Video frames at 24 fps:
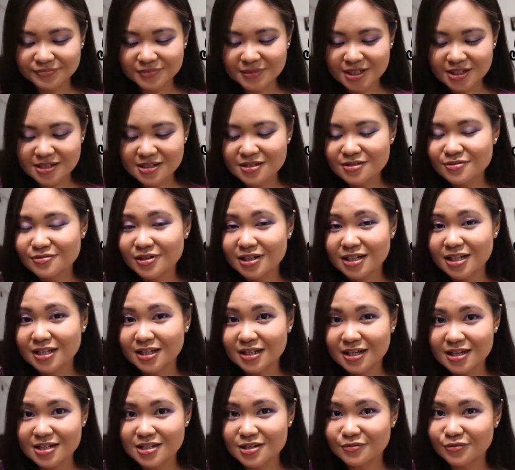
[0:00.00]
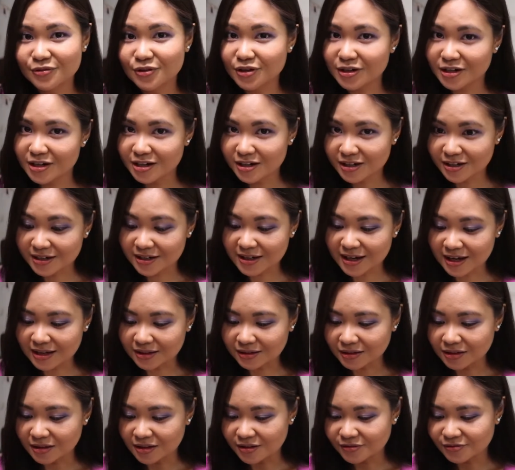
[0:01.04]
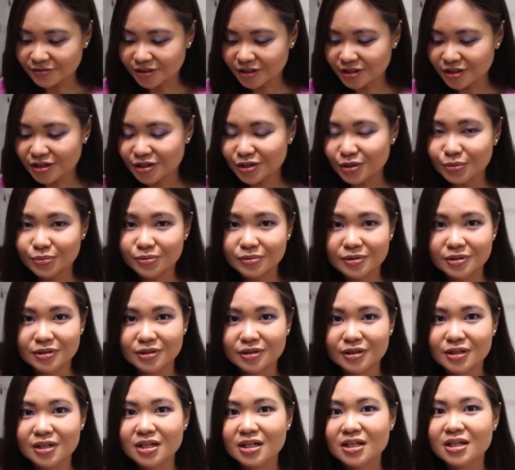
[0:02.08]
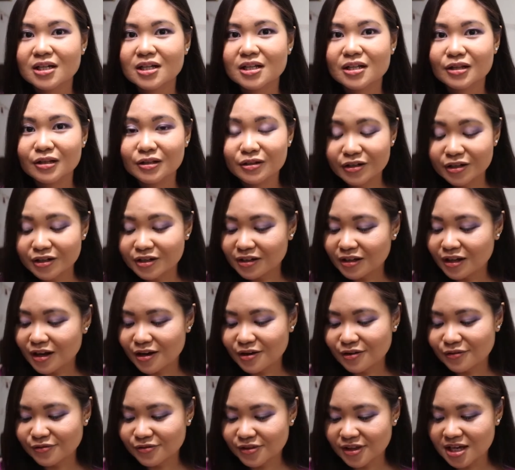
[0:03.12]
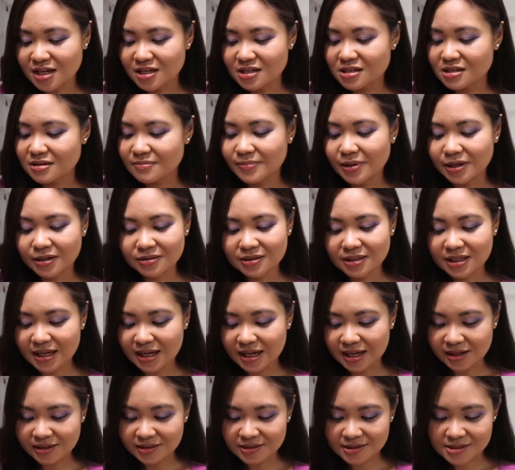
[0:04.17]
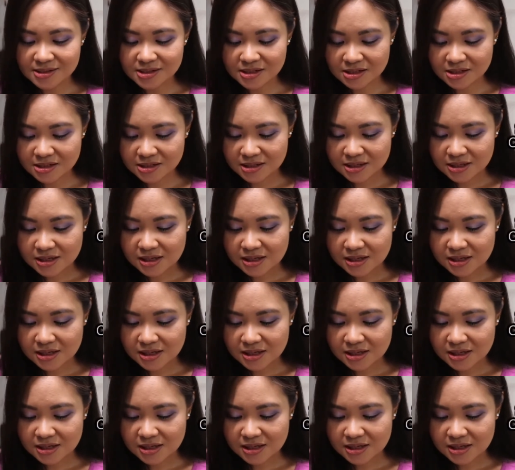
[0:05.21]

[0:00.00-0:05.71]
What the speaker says: This is really nice. If you are a cat lover, you will learn a lot of things about cats.